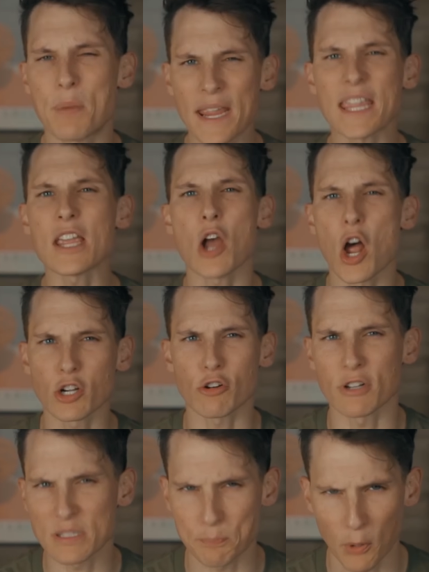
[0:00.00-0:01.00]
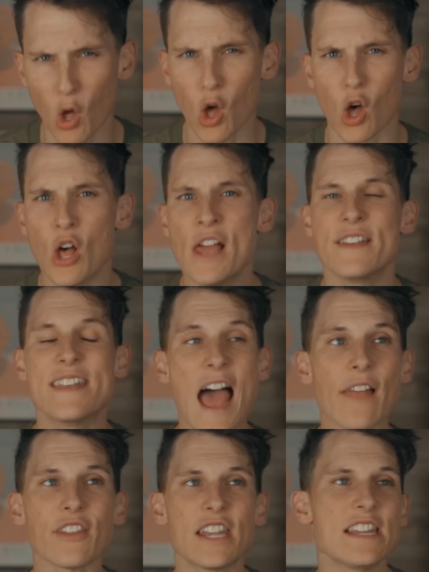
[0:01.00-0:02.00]
picking on Chris Paul
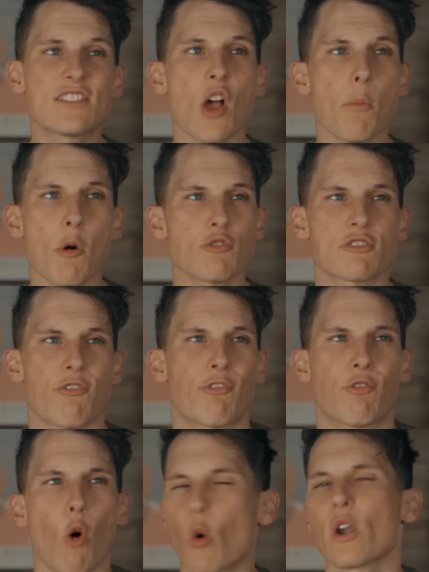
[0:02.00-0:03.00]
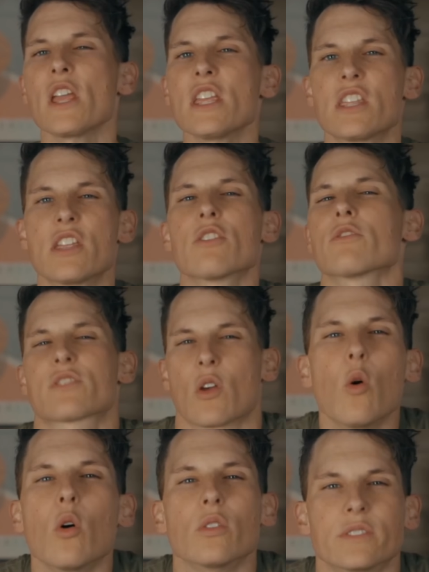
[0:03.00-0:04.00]
now that he's almost 40 years
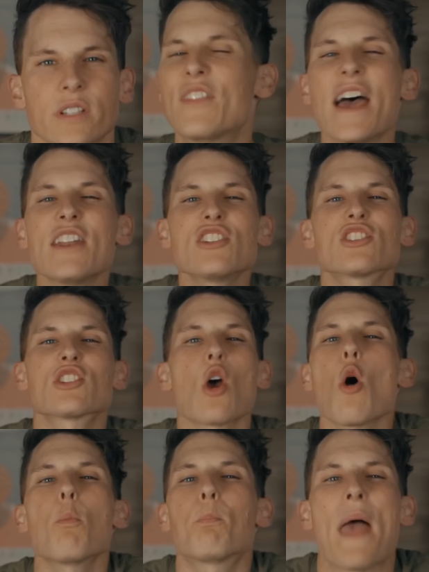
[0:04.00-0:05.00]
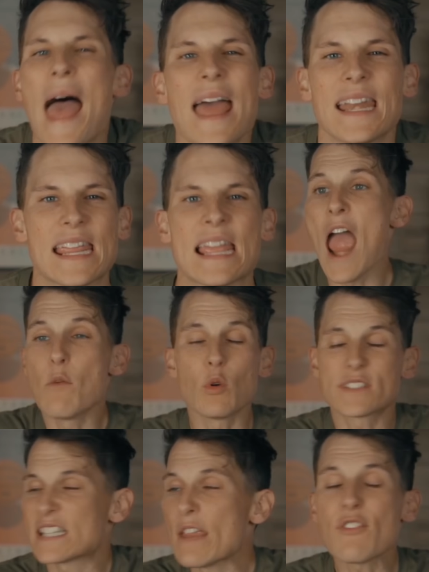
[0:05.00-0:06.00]
old. That is so petty. And
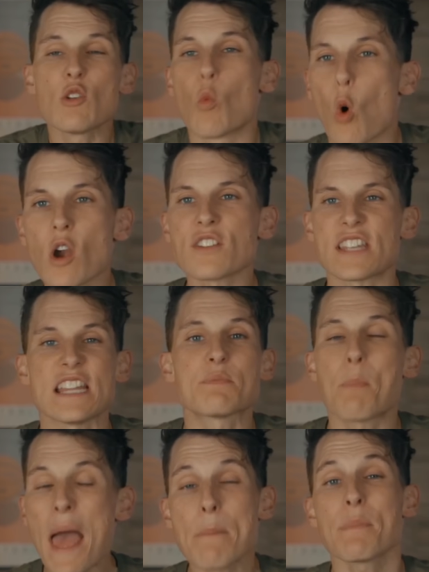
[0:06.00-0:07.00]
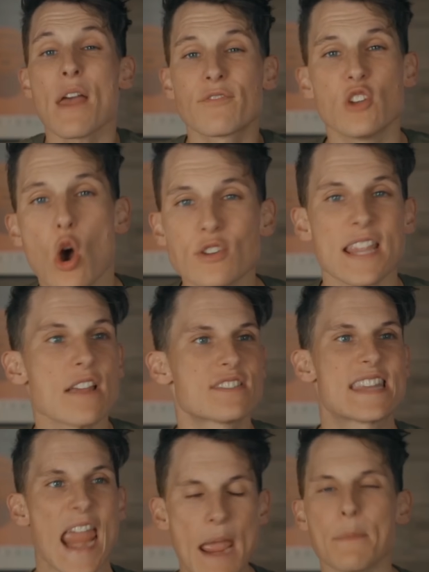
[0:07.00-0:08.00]
what's even worse is Pat Bev knows how
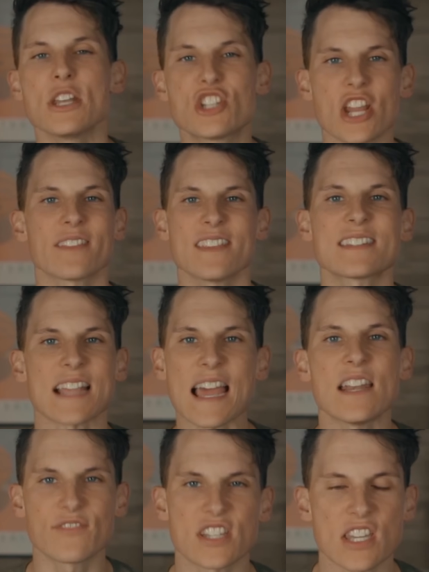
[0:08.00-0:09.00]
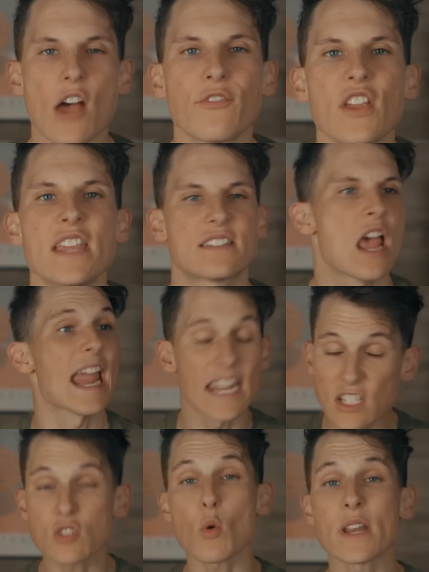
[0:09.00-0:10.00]
damaging this kind of stuff is.
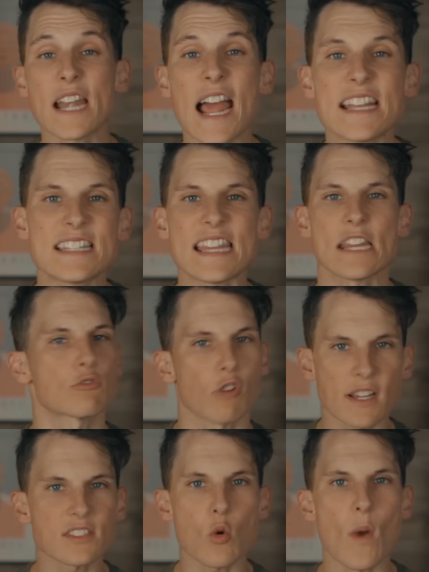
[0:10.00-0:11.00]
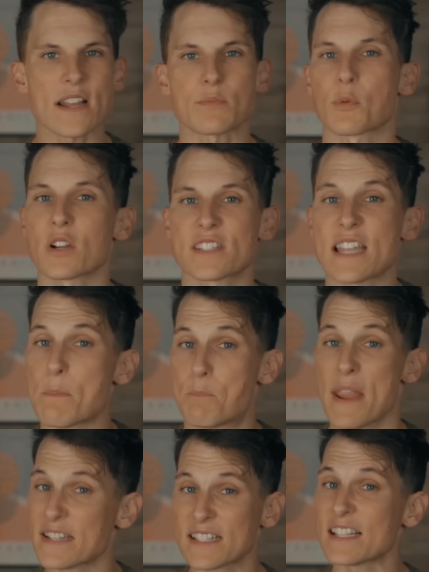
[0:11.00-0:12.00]
In 2019, Russell Westbrook said
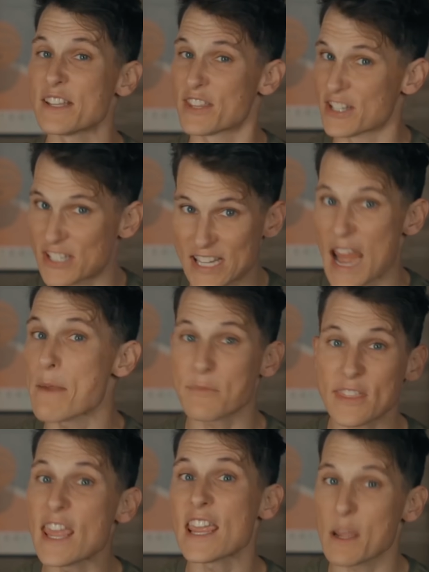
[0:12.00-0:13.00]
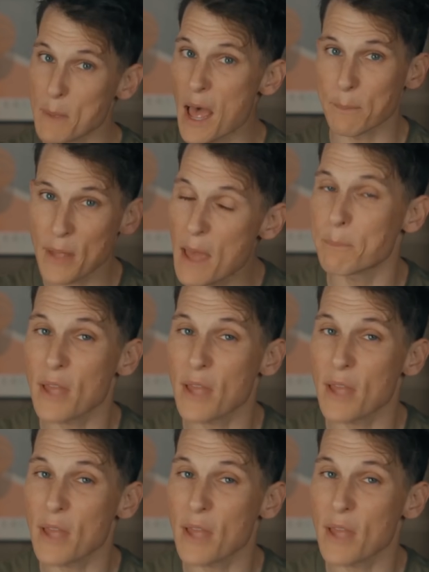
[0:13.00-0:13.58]
basically the same thing about Pat